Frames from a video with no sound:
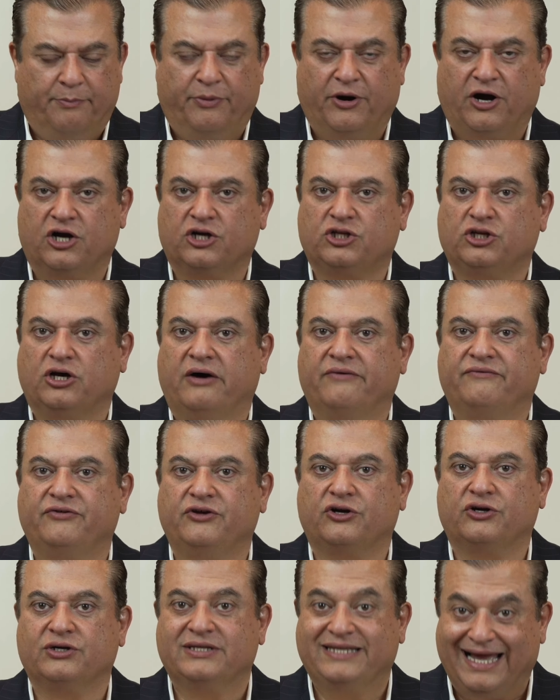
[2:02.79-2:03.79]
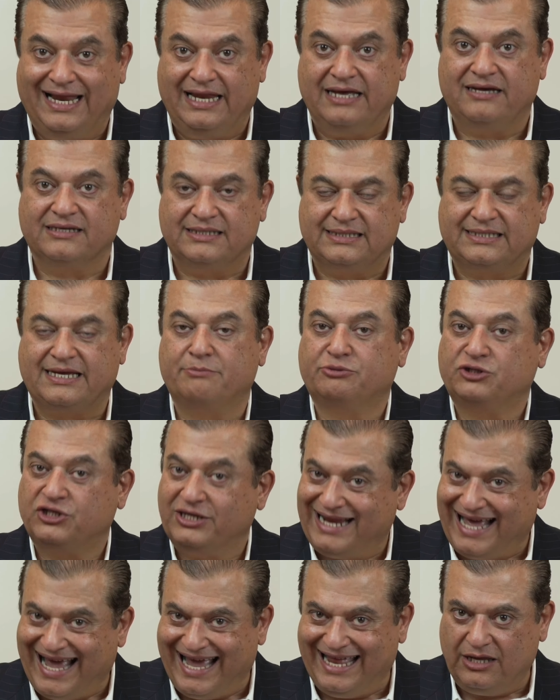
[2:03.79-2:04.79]
part of your daily
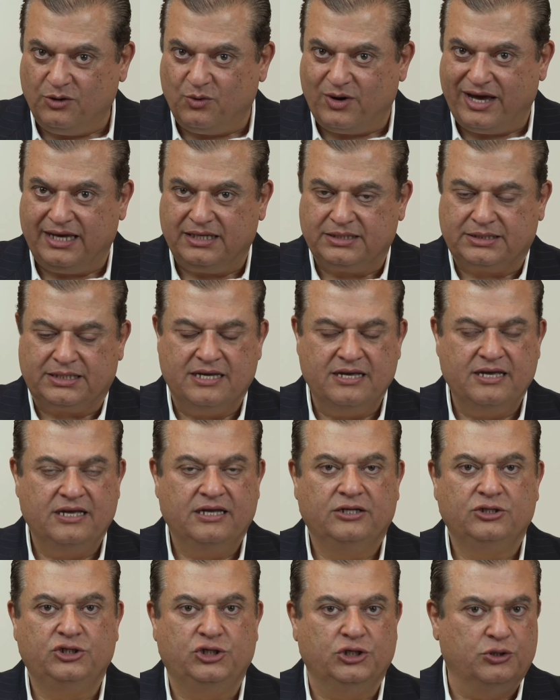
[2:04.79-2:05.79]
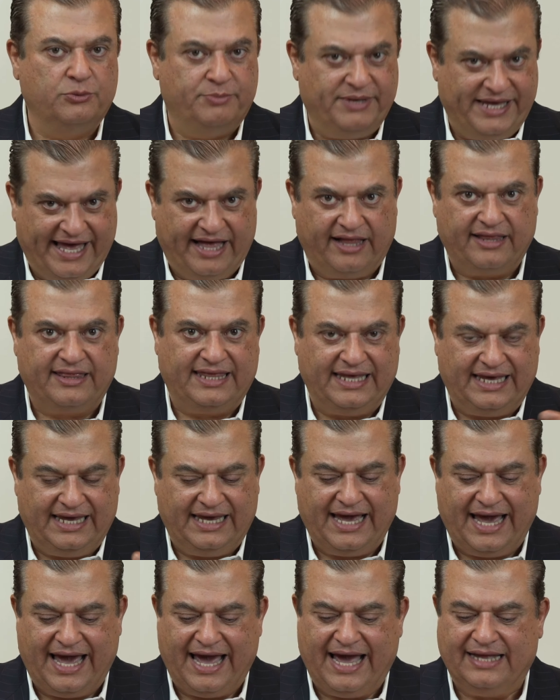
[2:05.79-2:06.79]
consumption anyways, to be
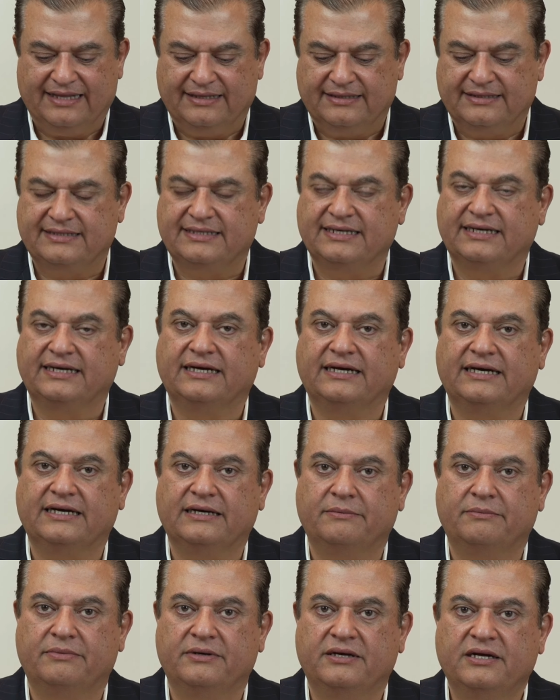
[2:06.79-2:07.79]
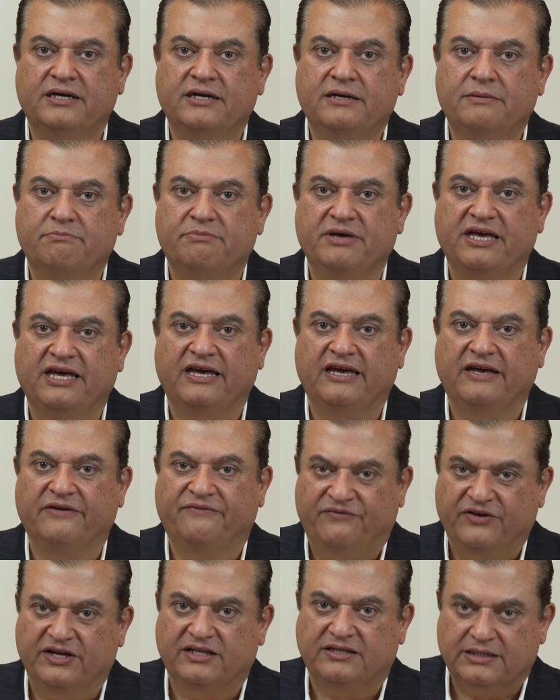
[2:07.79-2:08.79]
healthy and be
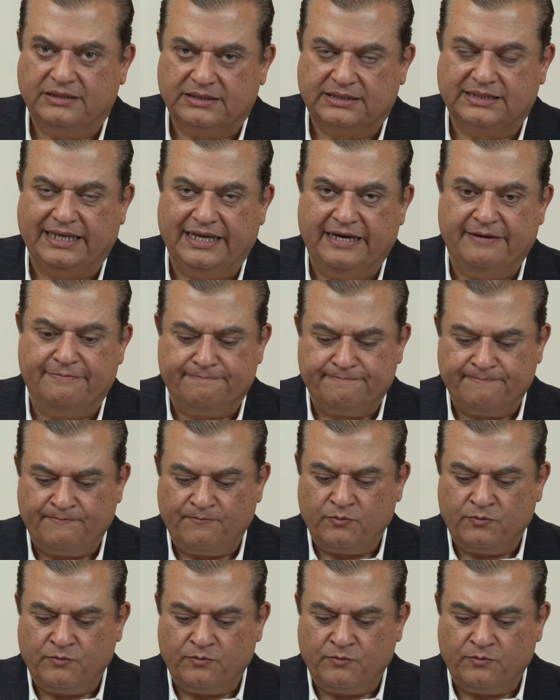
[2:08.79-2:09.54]
fit and slim.